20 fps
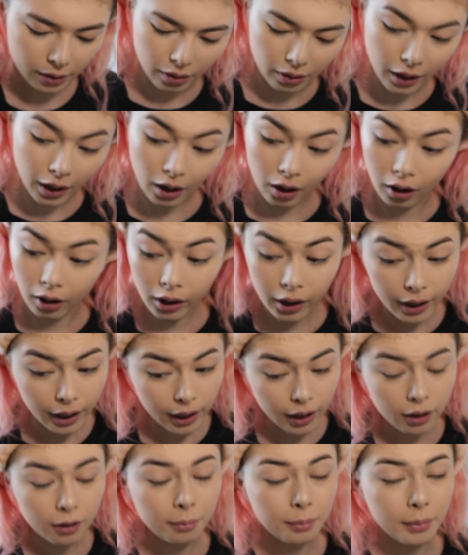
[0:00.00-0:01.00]
They are a
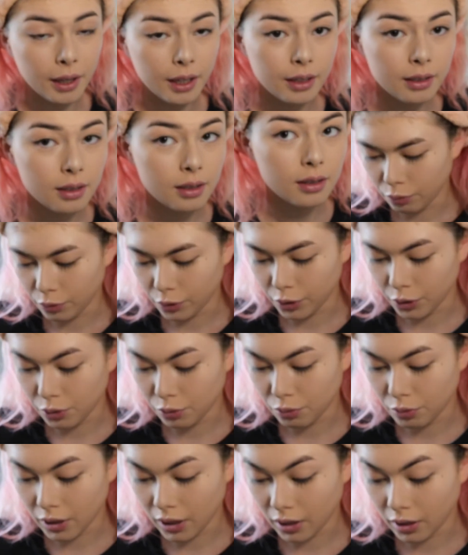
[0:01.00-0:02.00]
hit or miss. When you
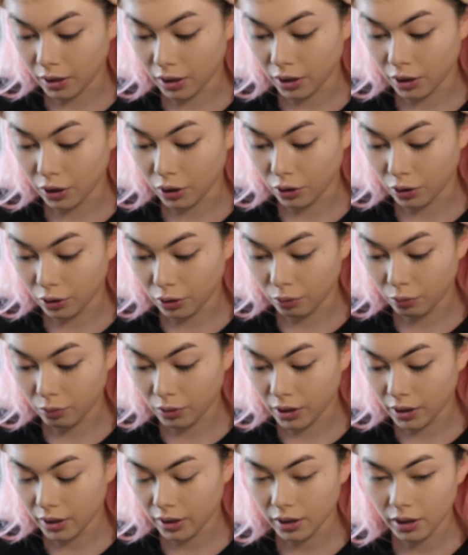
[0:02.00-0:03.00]
get a good
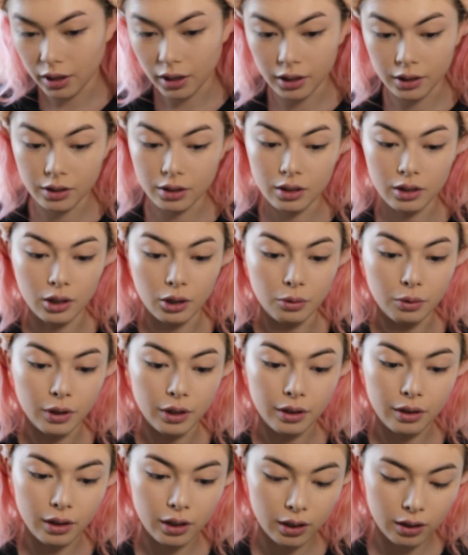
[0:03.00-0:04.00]
one, it's so
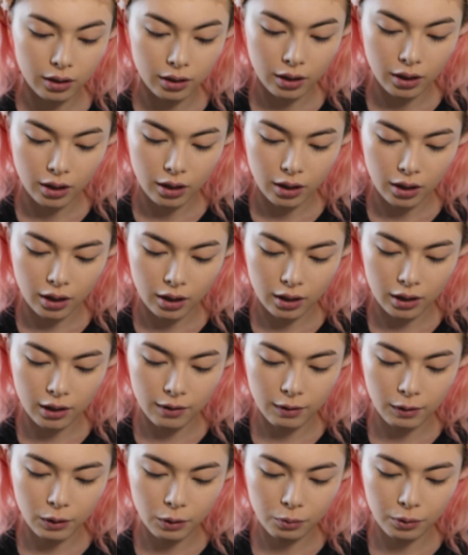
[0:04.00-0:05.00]
worth it. And
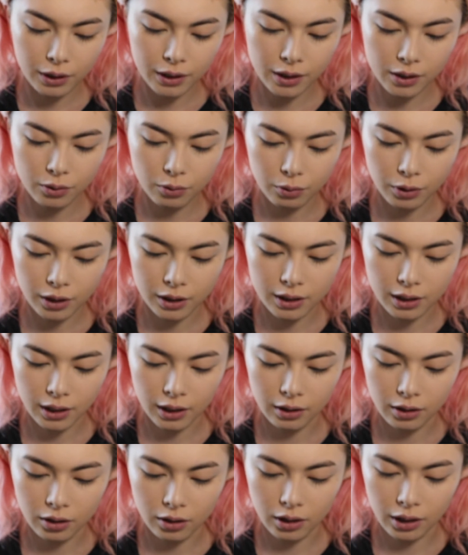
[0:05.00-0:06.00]
even the ones where it's
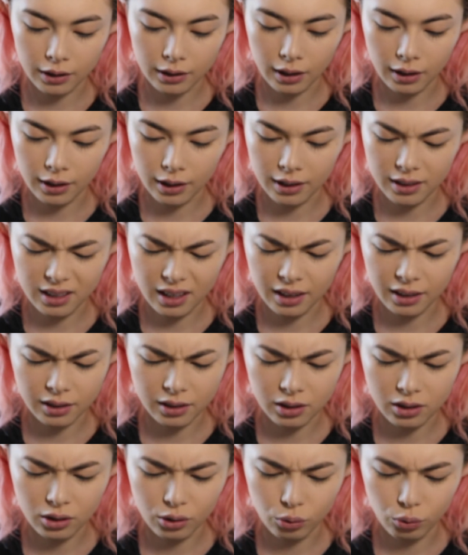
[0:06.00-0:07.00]
like they're not that nice, I can
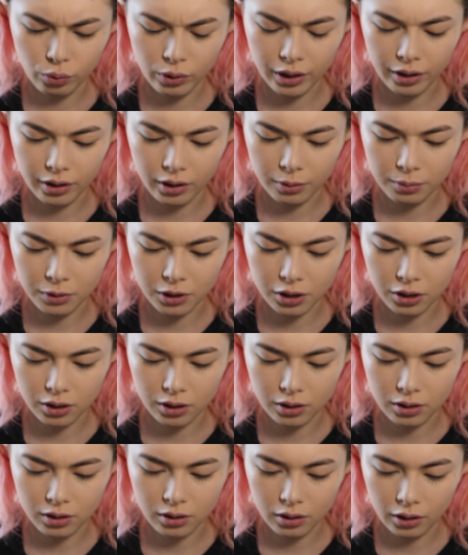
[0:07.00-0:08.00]
still wear them. It's
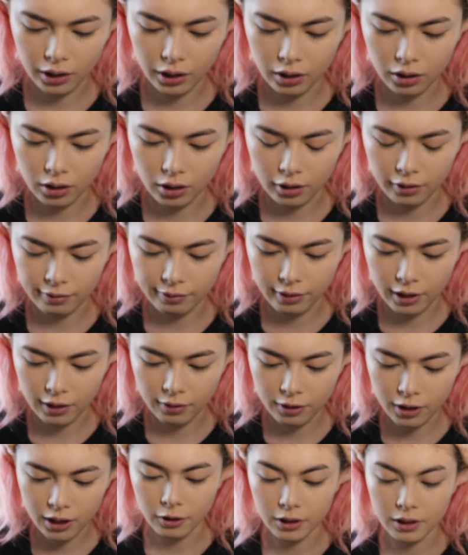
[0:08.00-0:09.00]
just like not a
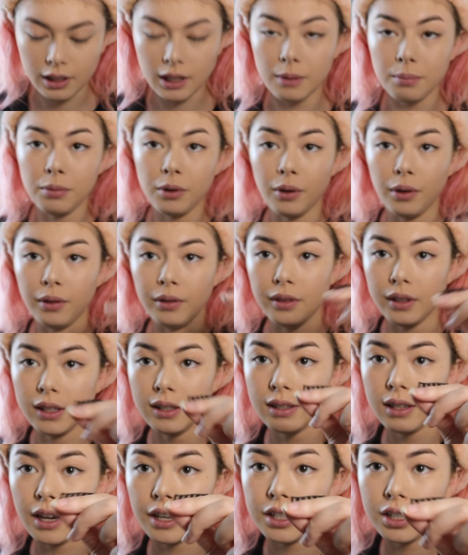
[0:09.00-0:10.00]
favorite. For example,
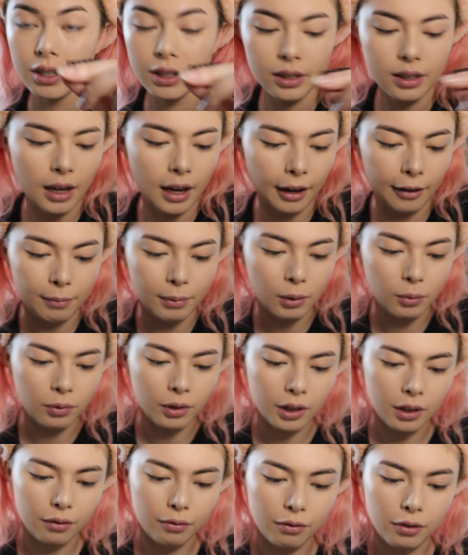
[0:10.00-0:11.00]
these lashes I've been
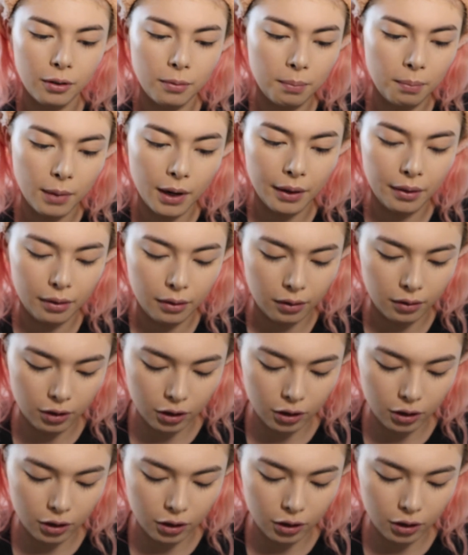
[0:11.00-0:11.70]
wearing for a month.